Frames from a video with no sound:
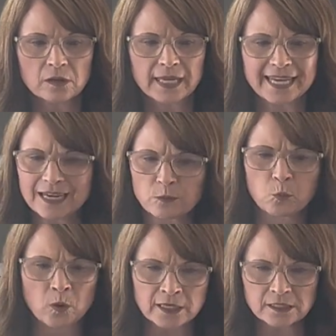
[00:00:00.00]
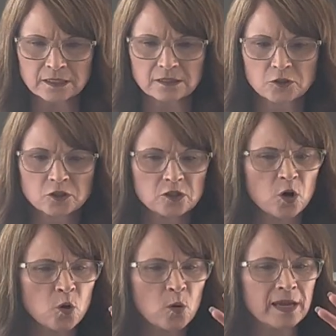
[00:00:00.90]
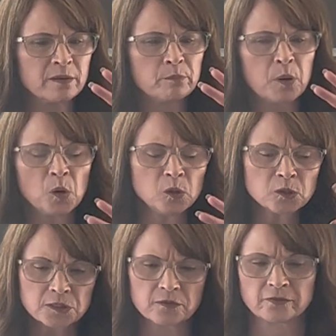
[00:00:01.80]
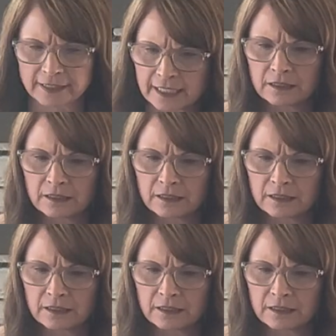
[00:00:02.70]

he had once so impulsively